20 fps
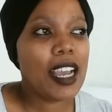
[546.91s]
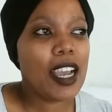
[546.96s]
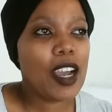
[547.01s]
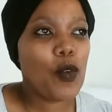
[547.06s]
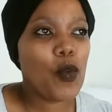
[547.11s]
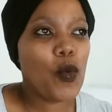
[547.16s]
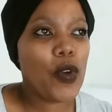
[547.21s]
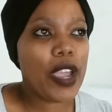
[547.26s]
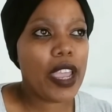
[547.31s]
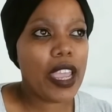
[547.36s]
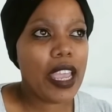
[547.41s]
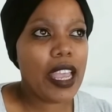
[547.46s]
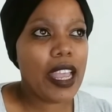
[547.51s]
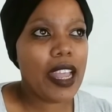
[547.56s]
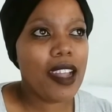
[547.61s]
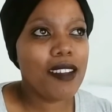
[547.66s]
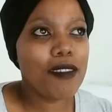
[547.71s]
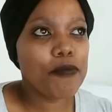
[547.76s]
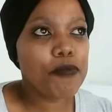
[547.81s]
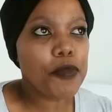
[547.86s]

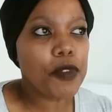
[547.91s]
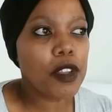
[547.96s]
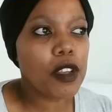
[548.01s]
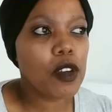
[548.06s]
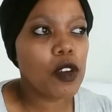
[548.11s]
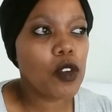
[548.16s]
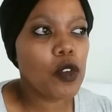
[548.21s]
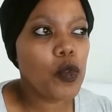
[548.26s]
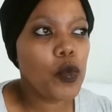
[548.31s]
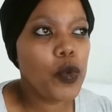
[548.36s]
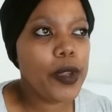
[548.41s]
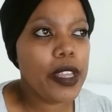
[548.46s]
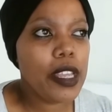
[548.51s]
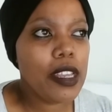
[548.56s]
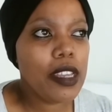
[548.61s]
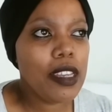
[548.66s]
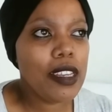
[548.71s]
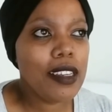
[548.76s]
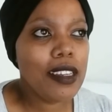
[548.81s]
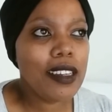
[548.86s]
where
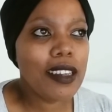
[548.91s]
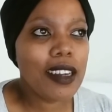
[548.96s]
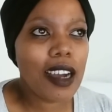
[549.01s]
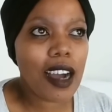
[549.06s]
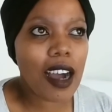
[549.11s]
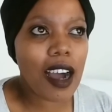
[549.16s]
we